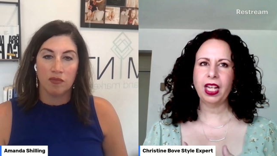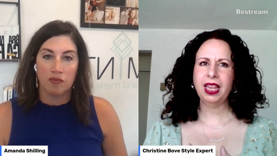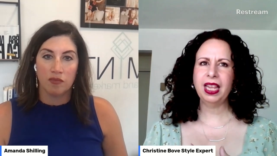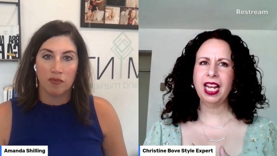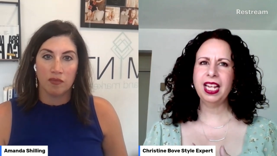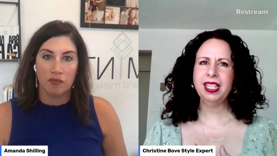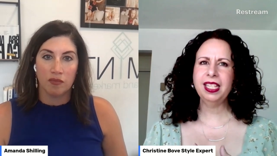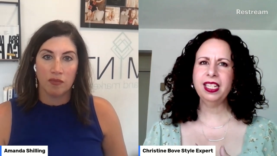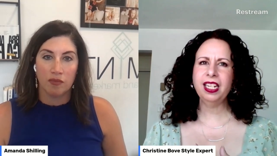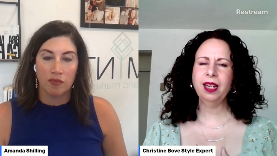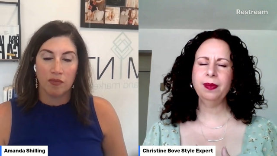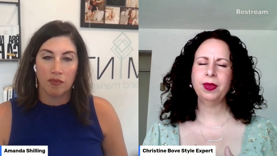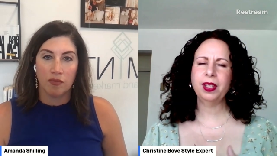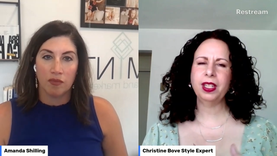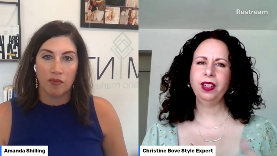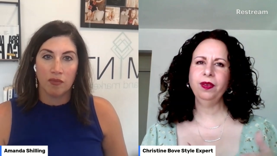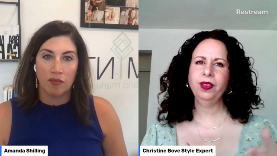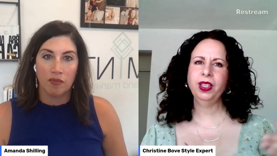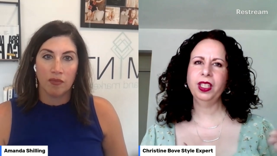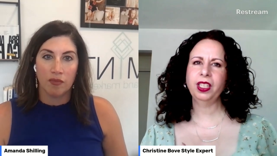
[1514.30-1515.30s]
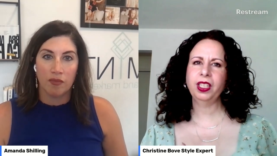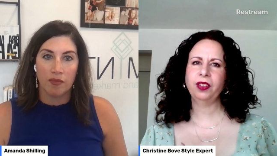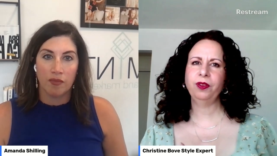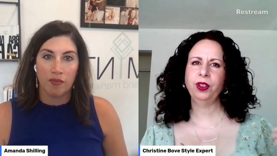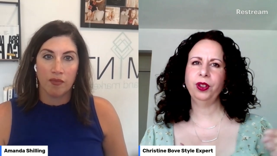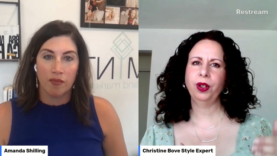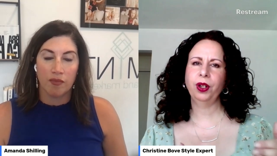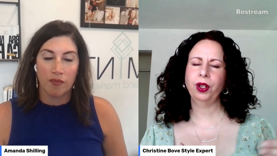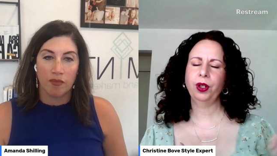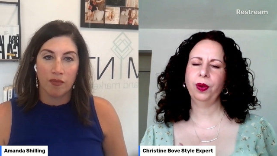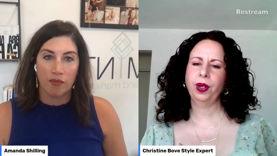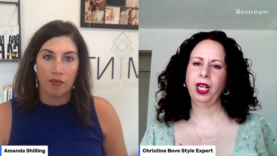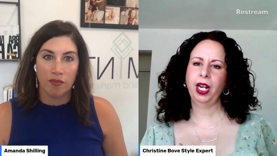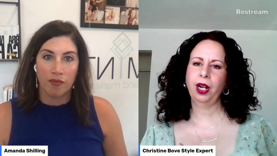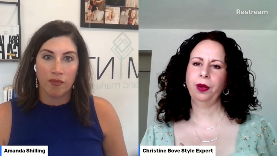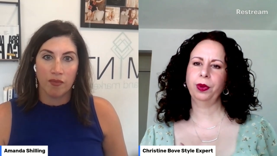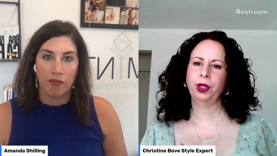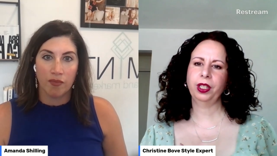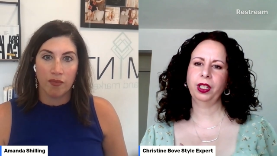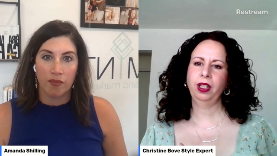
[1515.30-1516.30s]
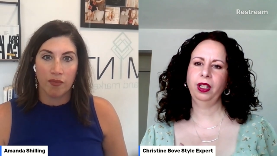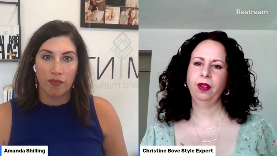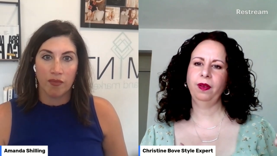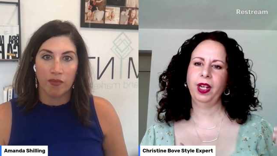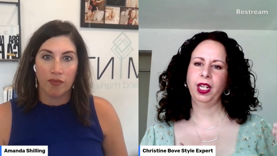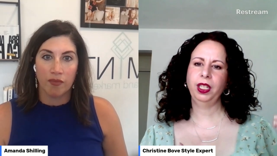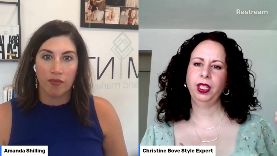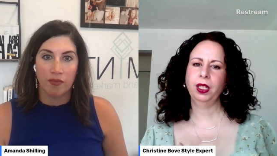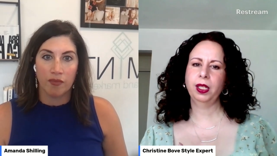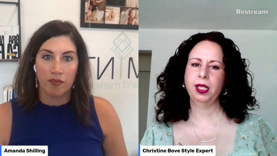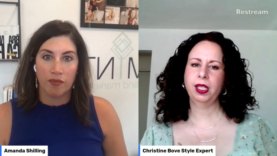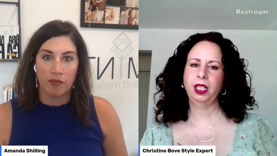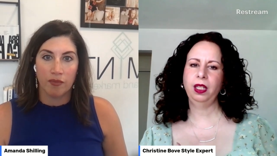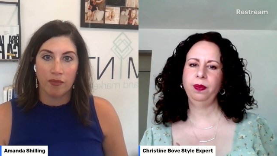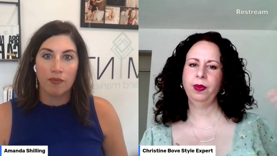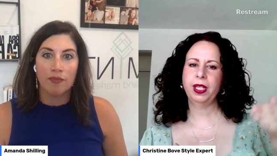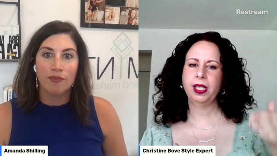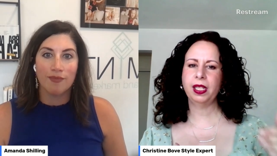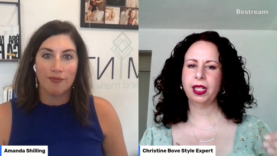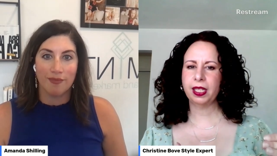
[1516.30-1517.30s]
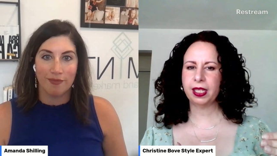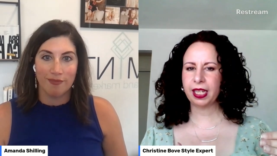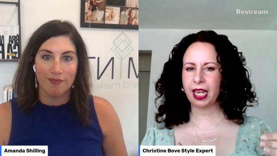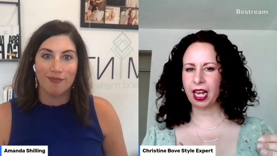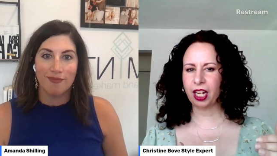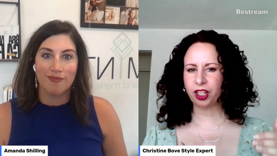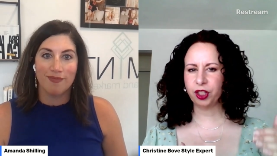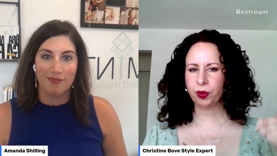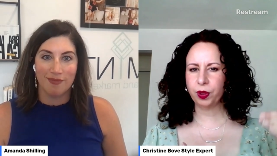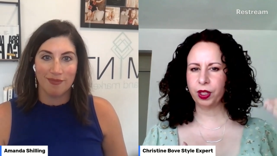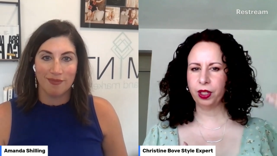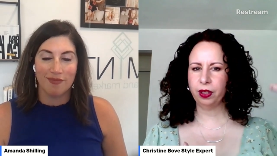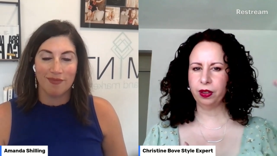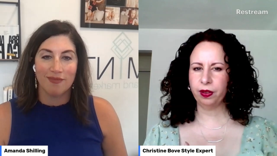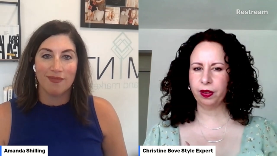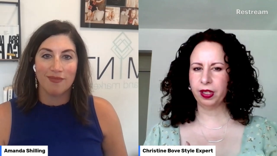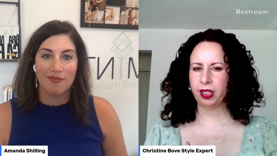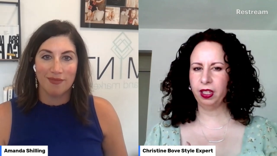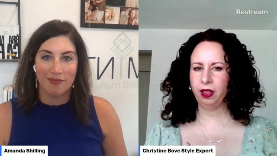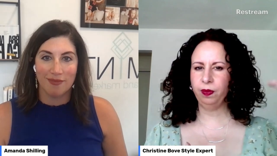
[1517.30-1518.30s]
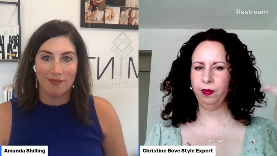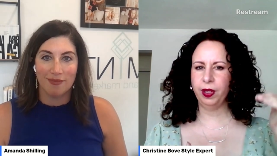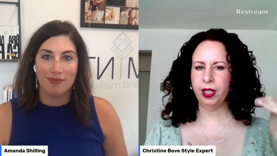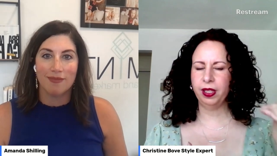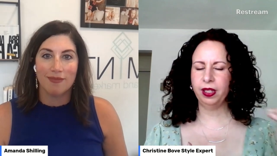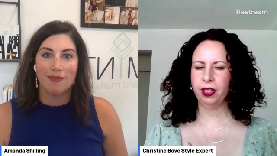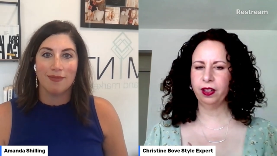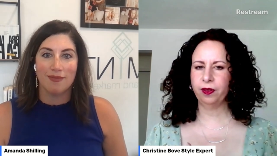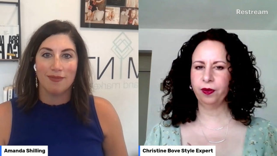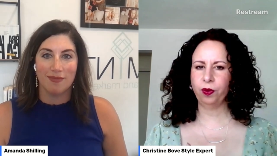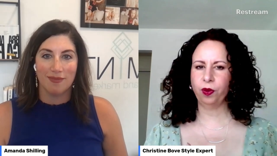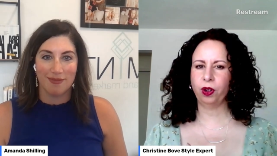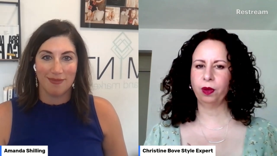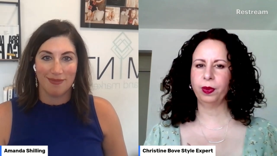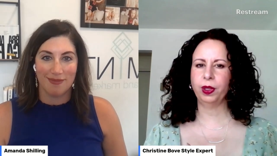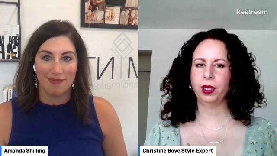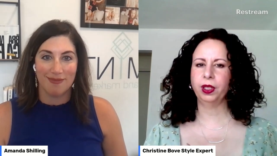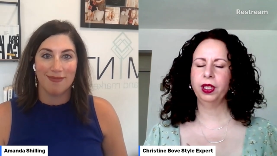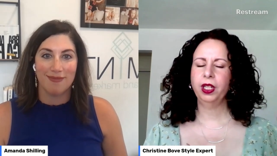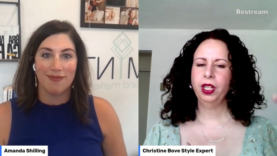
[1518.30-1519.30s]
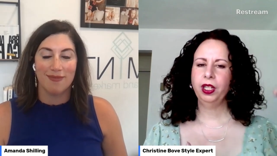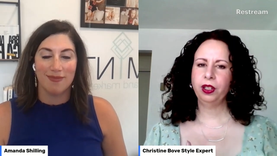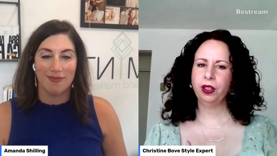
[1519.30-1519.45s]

Speaker 1: lots of times even like if you go to a networking event you'll see business casual you'll see business formal mm-hmm.